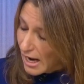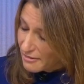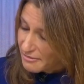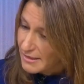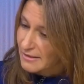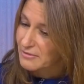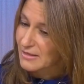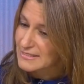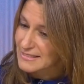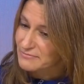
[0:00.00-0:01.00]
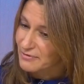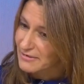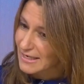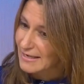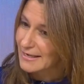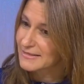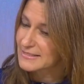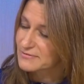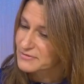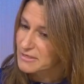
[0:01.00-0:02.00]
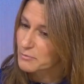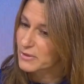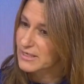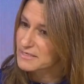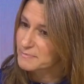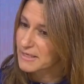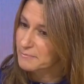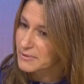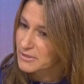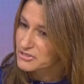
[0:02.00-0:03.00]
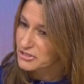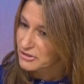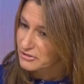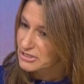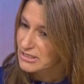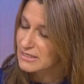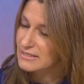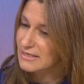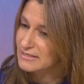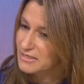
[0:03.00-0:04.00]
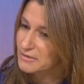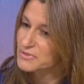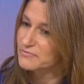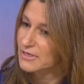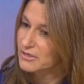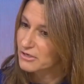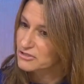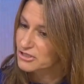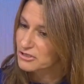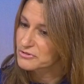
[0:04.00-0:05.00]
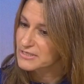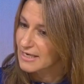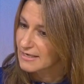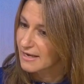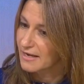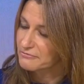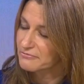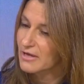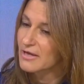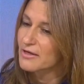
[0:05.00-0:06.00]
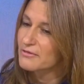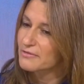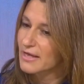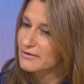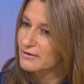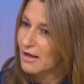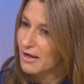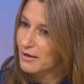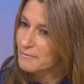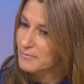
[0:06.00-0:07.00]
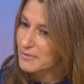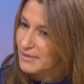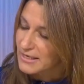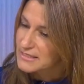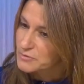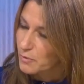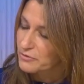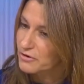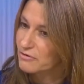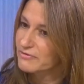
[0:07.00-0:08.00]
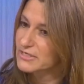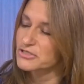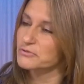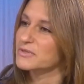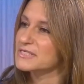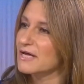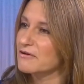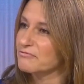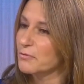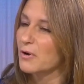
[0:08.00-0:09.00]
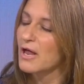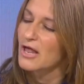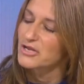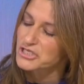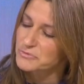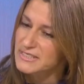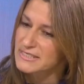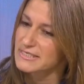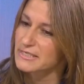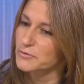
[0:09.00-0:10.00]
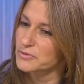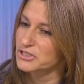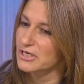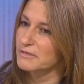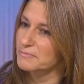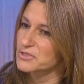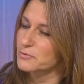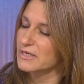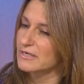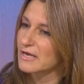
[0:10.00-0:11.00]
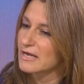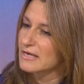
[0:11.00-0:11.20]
I think this is very clear that if someone is being persecuted in terms of they're going to lose their life, then that is what the convention was there for. She was distinguishing between